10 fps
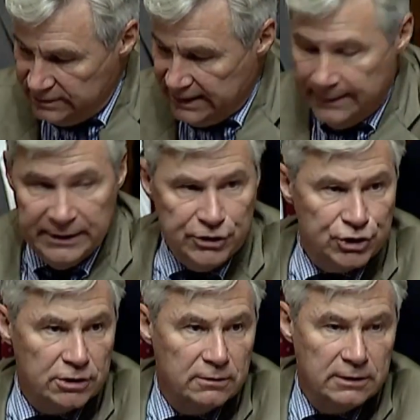
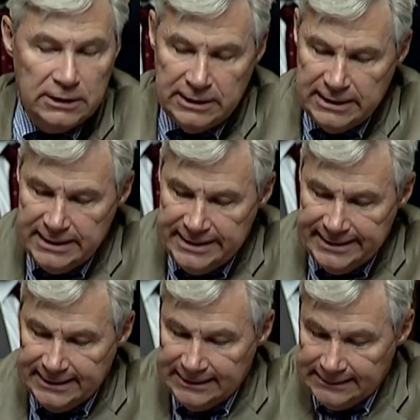damage
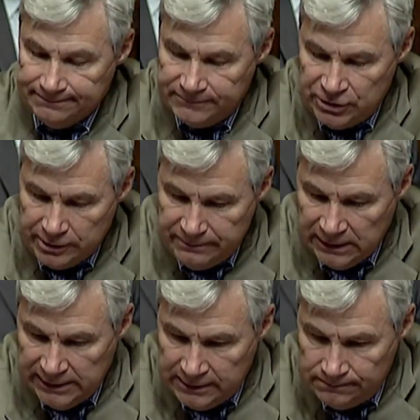to the
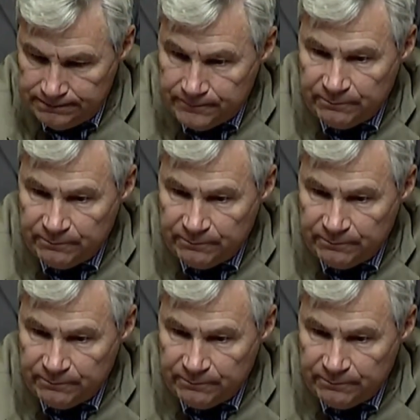building,